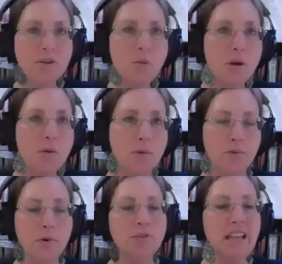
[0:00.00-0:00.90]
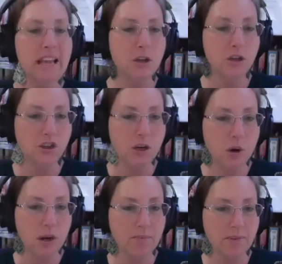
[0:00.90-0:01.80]
want to reverse engineer
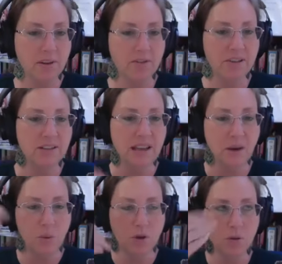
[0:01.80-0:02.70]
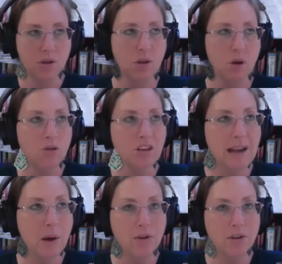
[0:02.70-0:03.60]
it. It's like we're doing the coaching
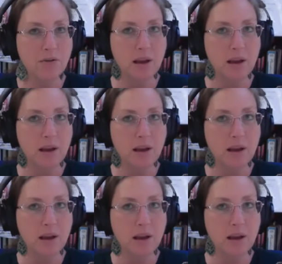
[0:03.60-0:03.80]
now, which is great.